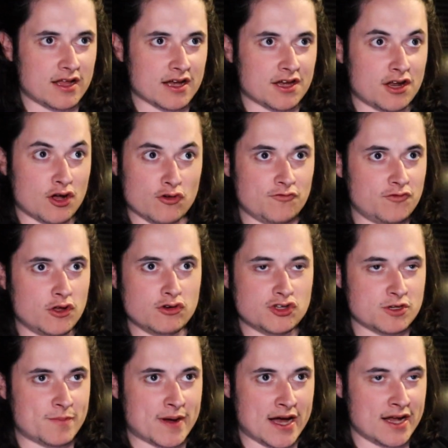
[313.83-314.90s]
Like, I know
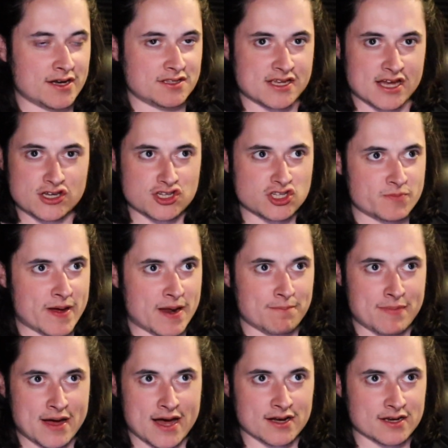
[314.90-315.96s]
future bad, attention span
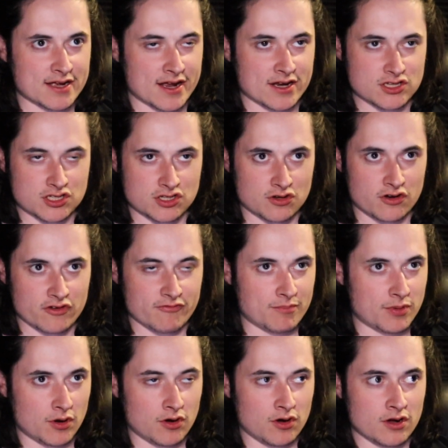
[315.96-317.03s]
bad kind of stuff,
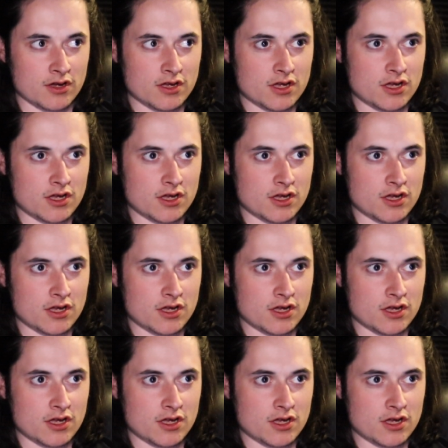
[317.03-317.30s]
but